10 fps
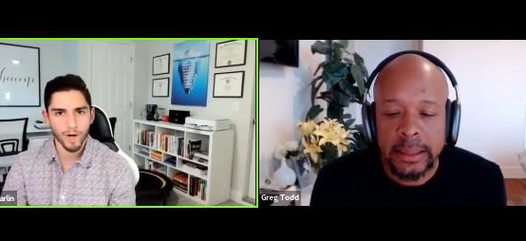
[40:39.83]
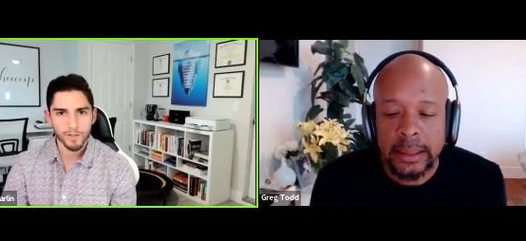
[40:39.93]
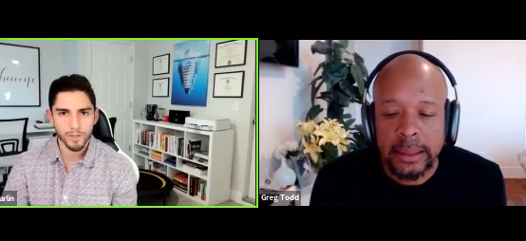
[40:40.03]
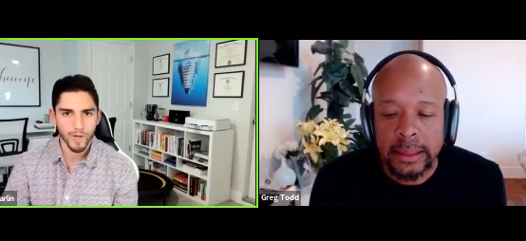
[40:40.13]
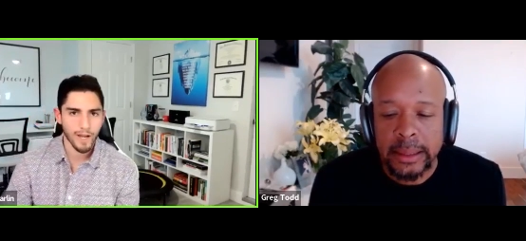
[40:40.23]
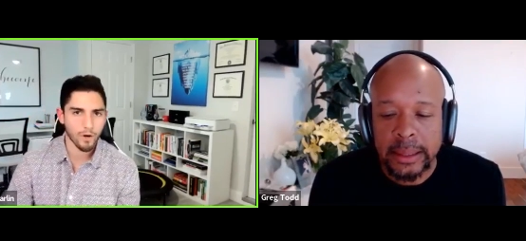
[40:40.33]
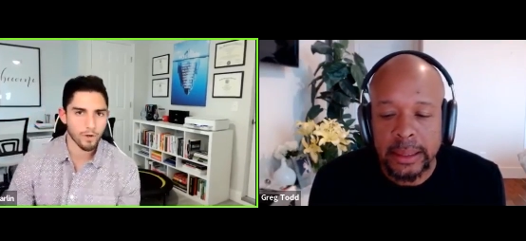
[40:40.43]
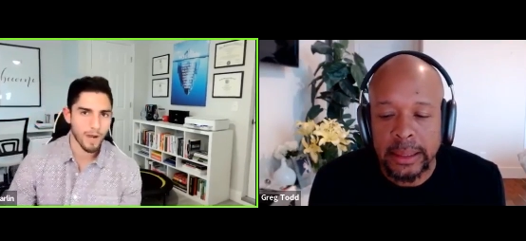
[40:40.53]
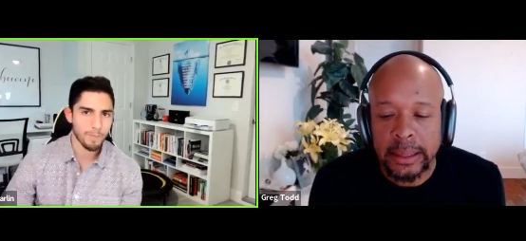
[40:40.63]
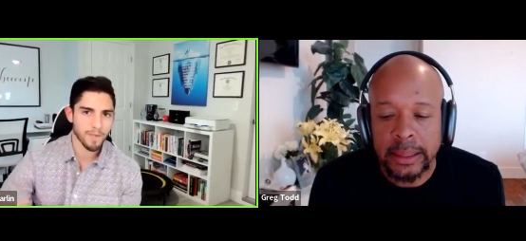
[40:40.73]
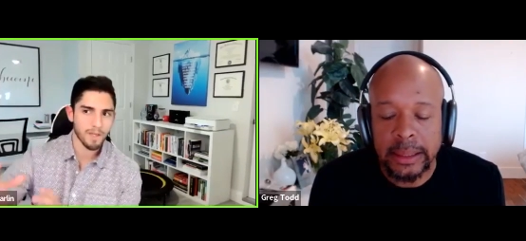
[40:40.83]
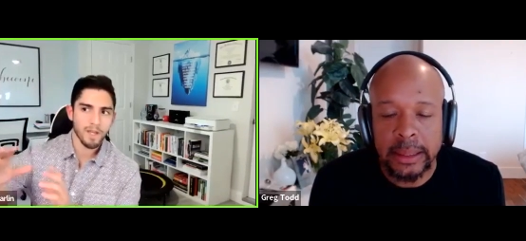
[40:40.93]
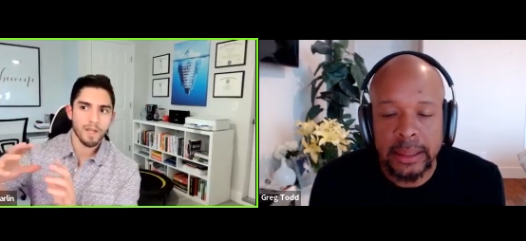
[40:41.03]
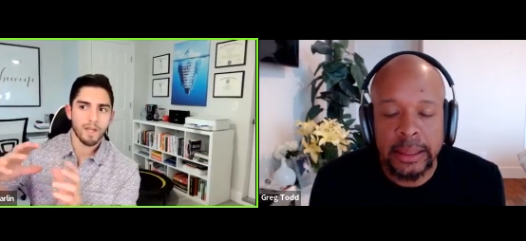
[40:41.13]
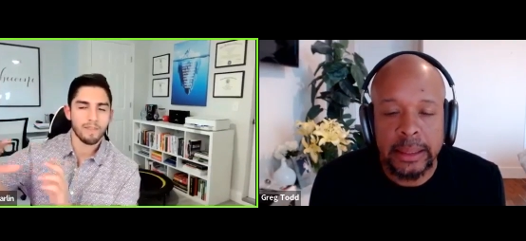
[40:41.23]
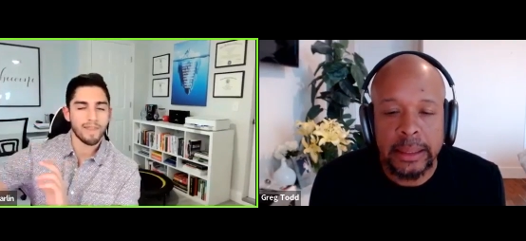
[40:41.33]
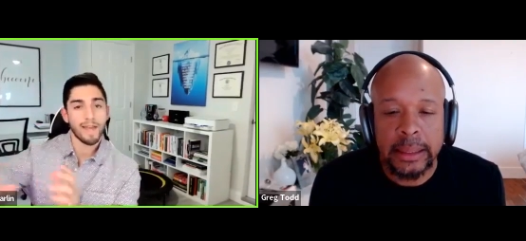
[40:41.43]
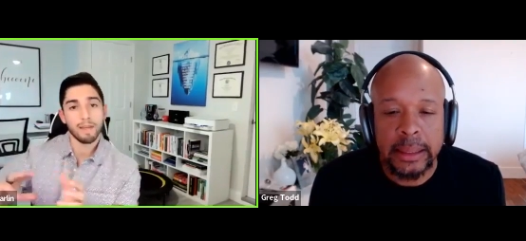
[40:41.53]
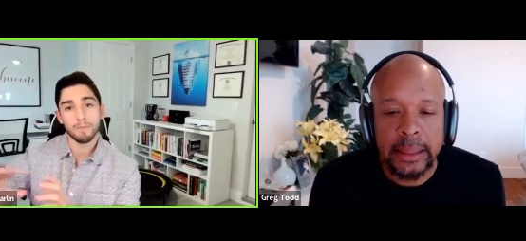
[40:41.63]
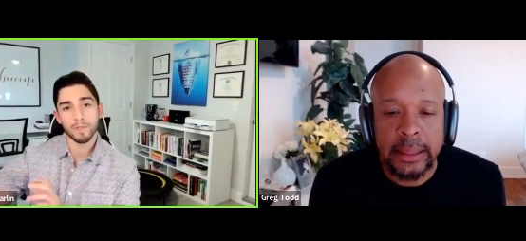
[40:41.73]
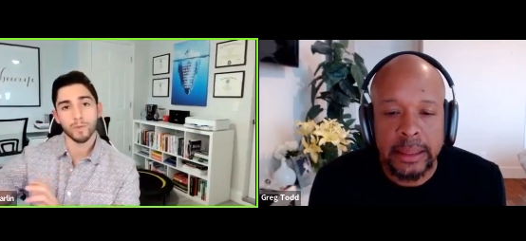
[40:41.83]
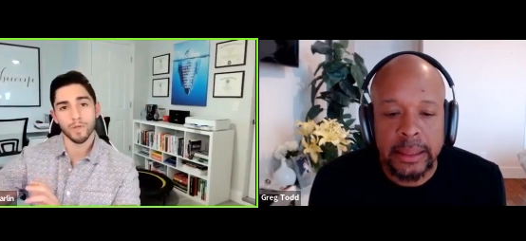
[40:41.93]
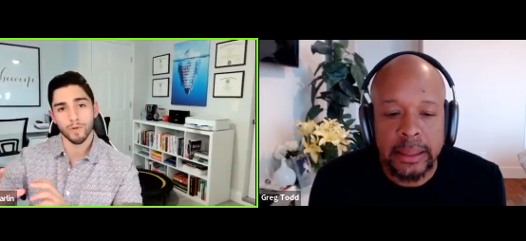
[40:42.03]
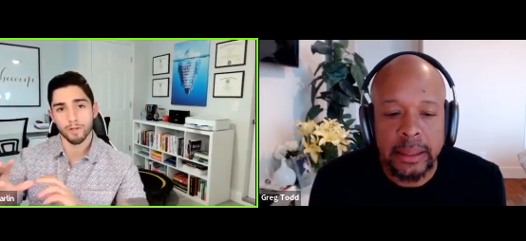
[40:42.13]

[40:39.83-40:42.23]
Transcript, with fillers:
Speaker 1: watching right now who might be in that in between where